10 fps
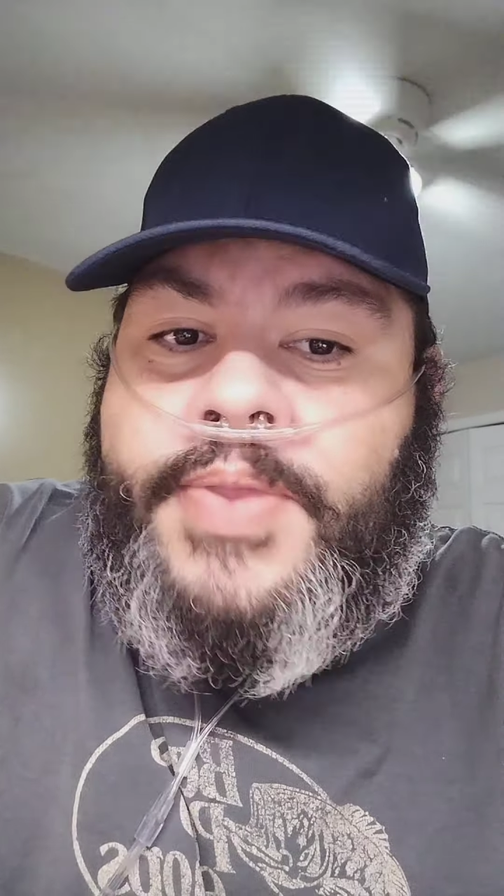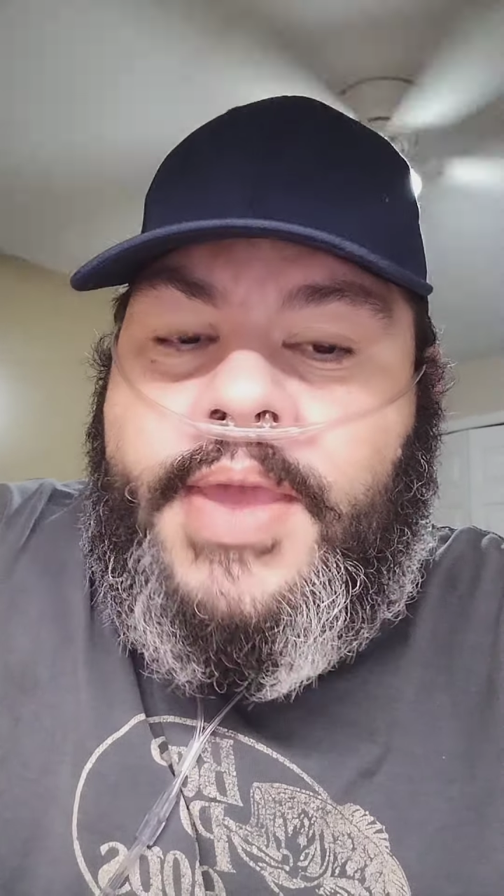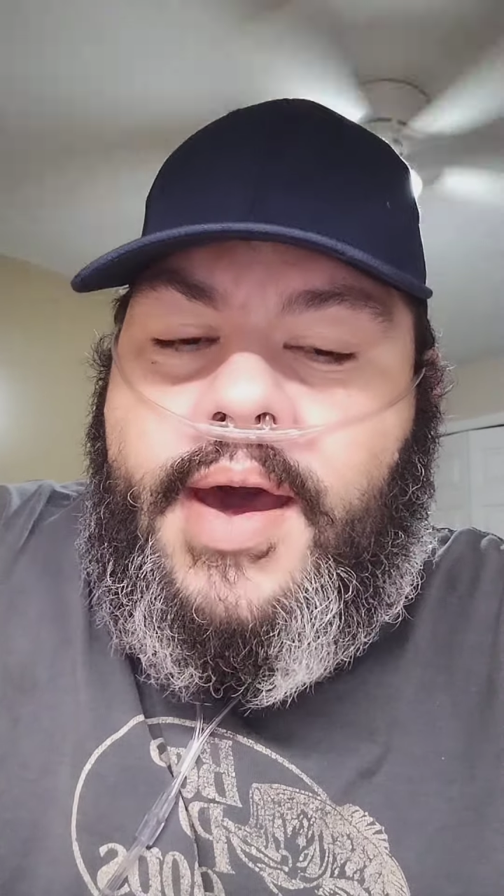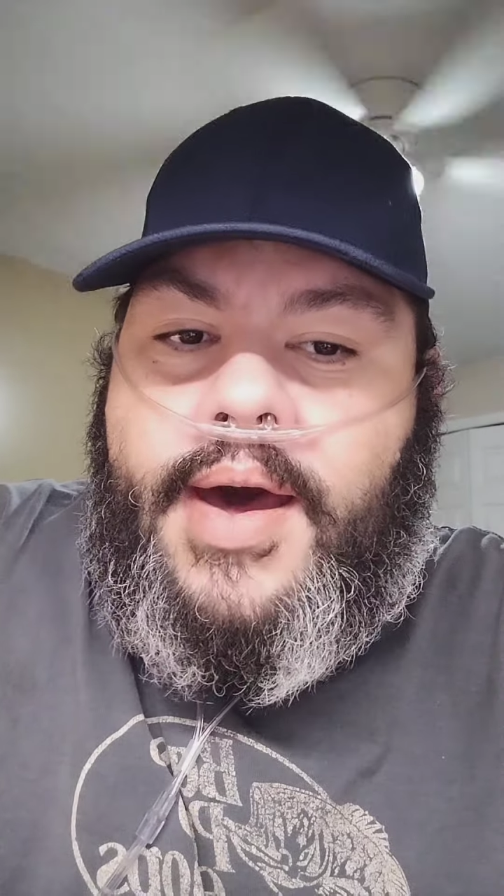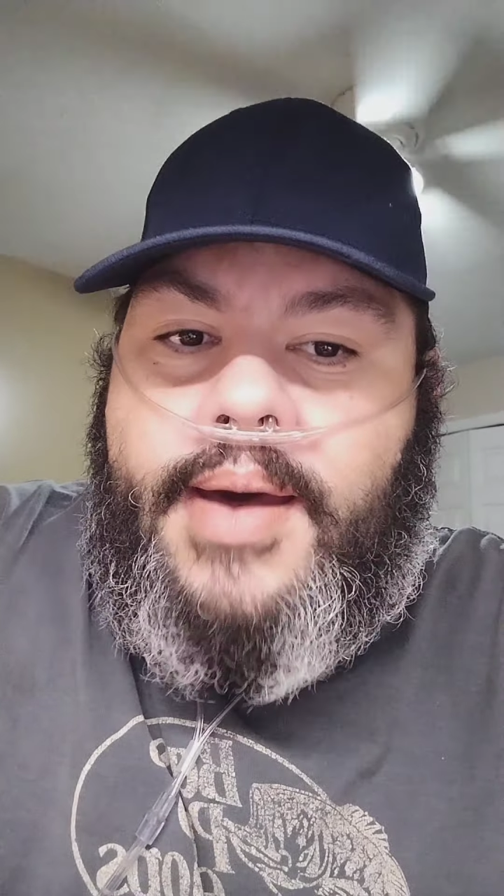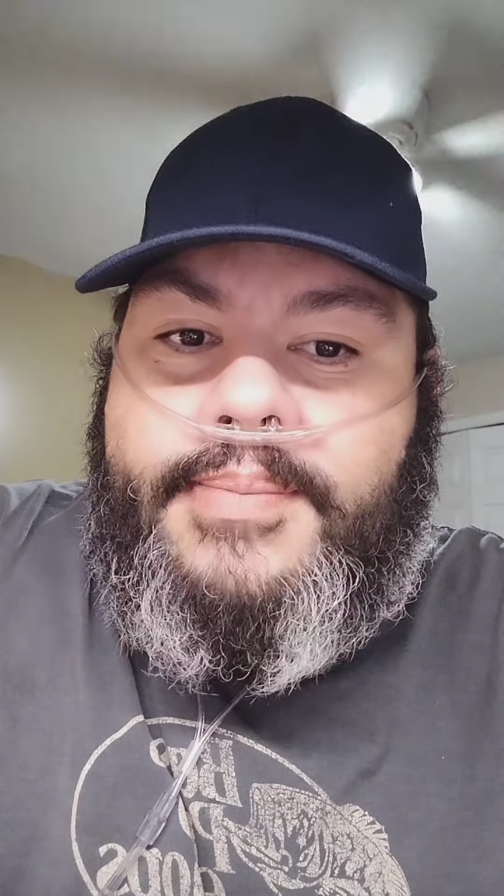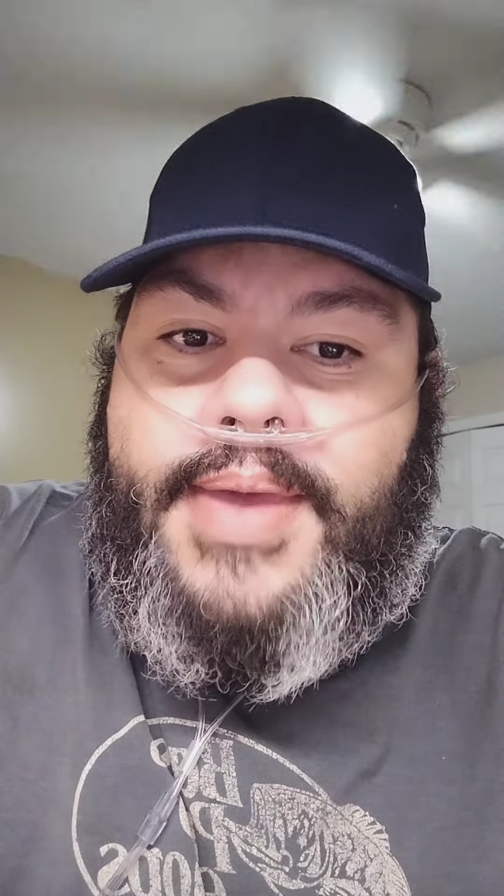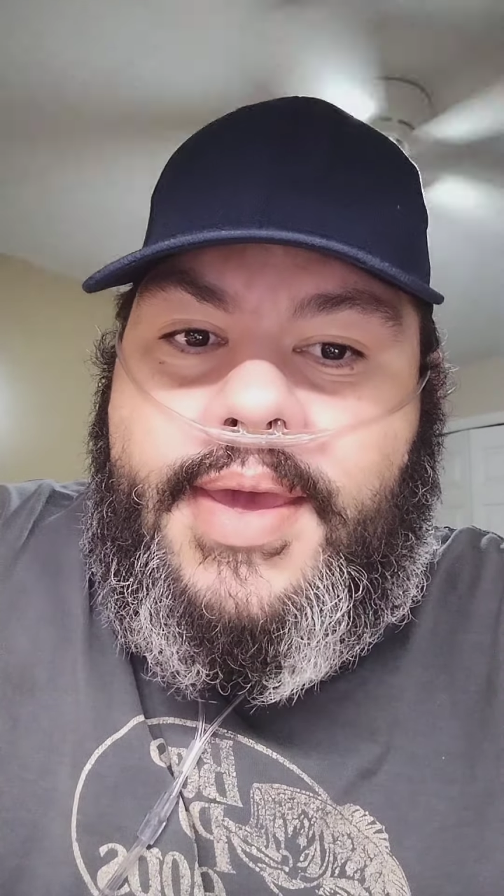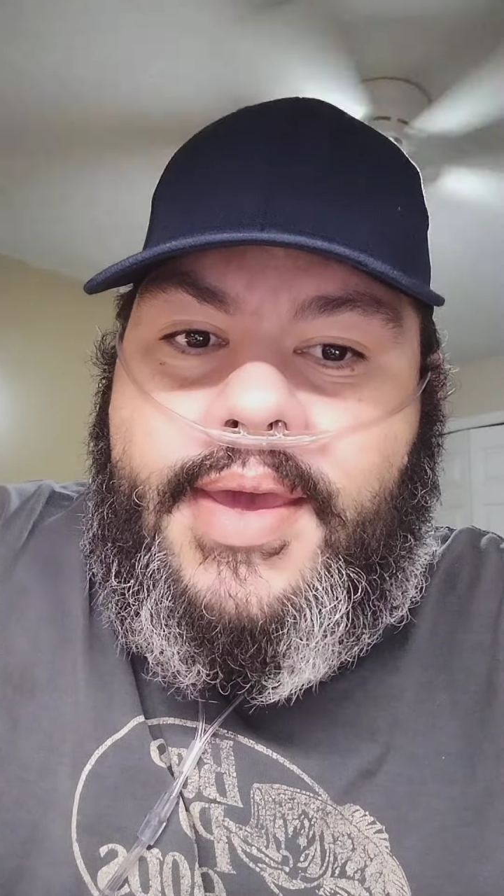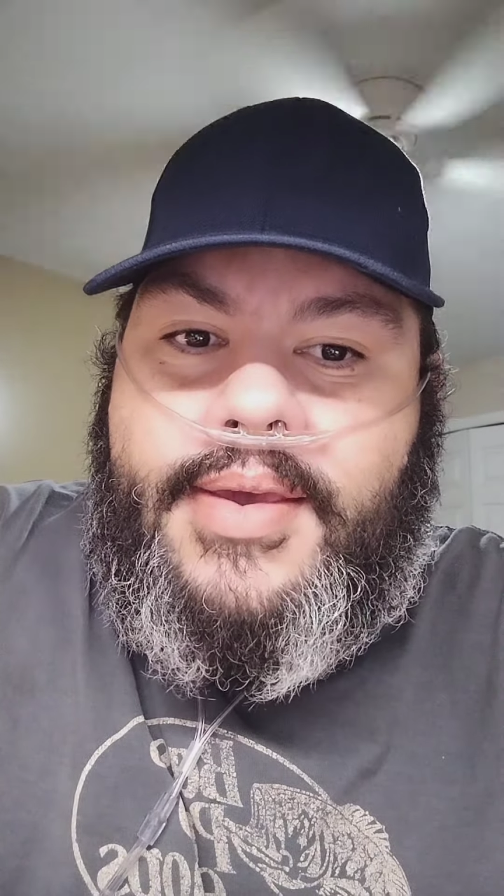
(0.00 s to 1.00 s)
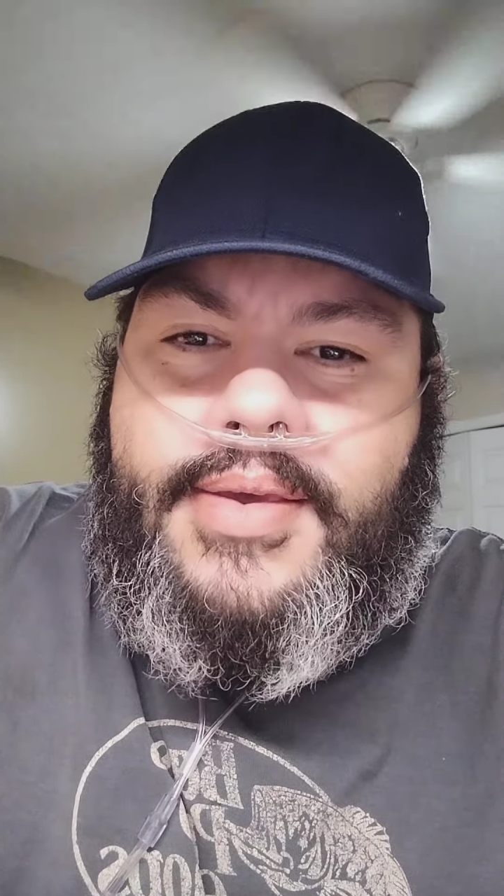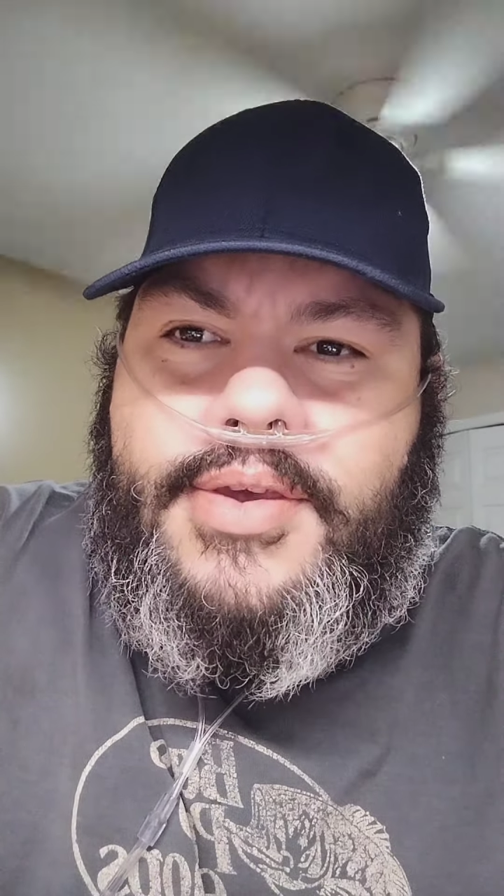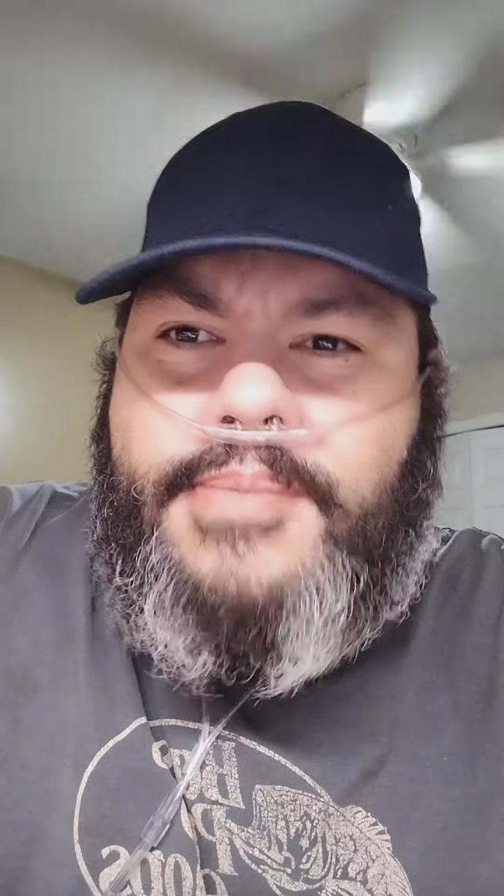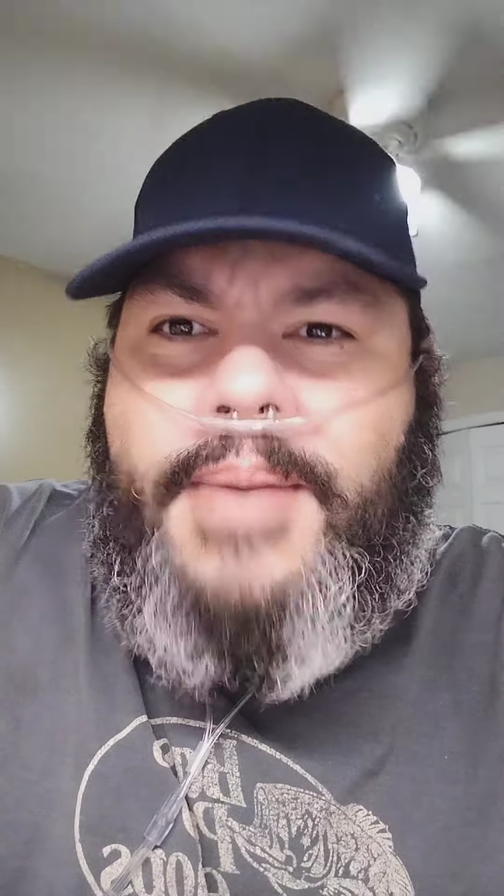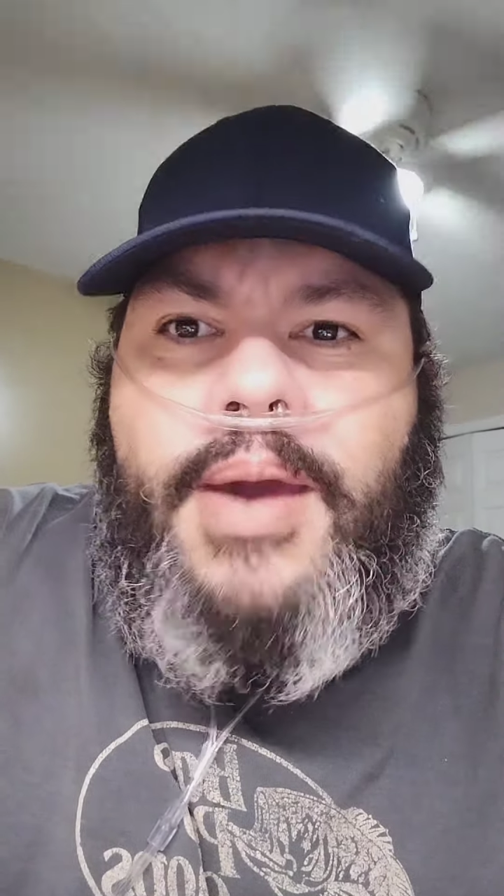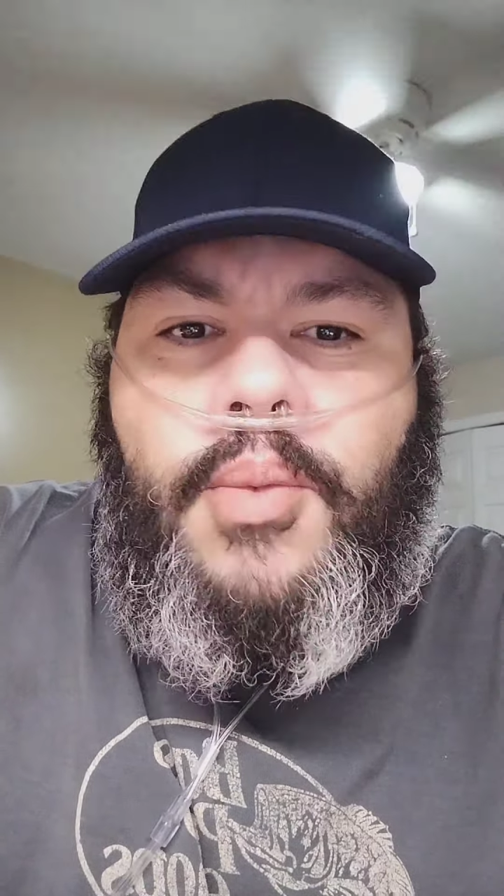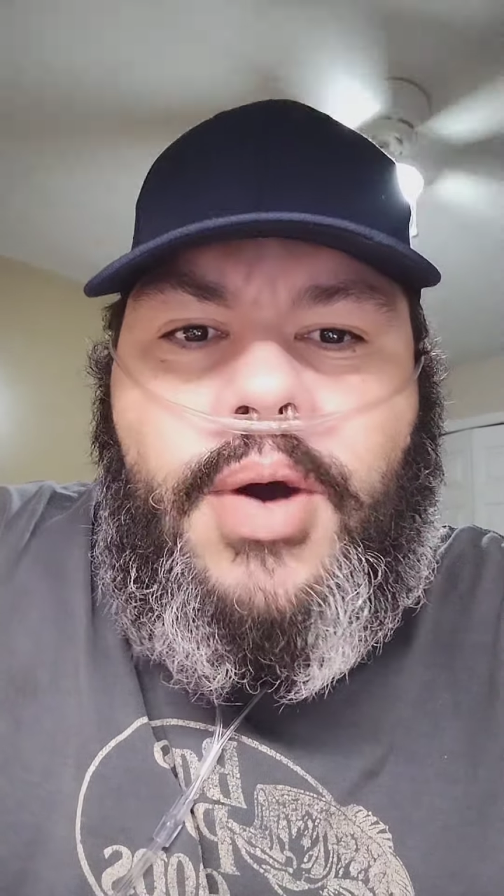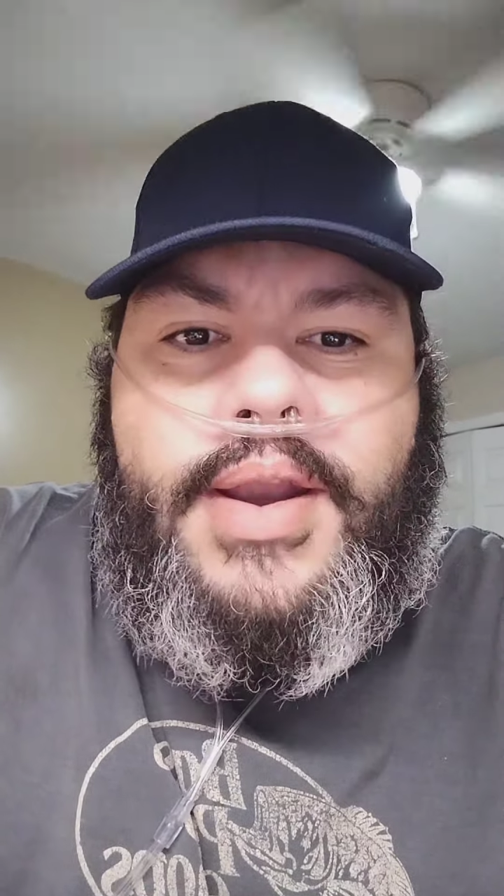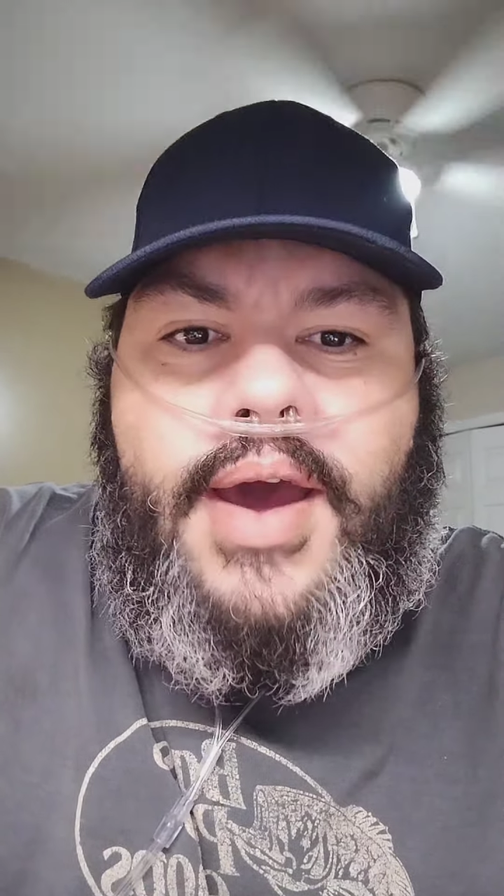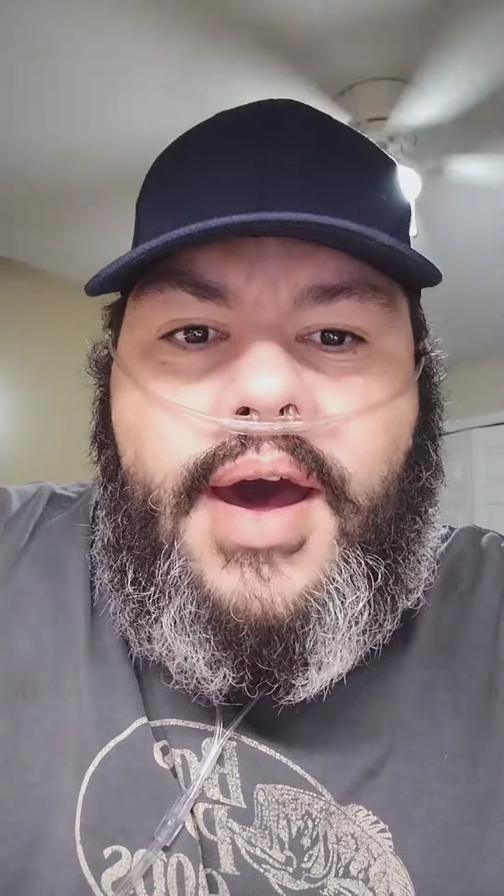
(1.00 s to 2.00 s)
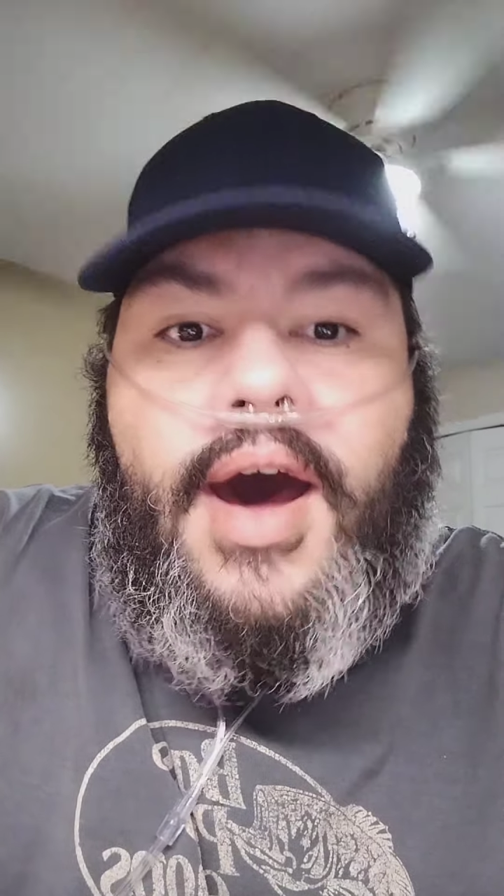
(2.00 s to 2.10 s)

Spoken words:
you might want to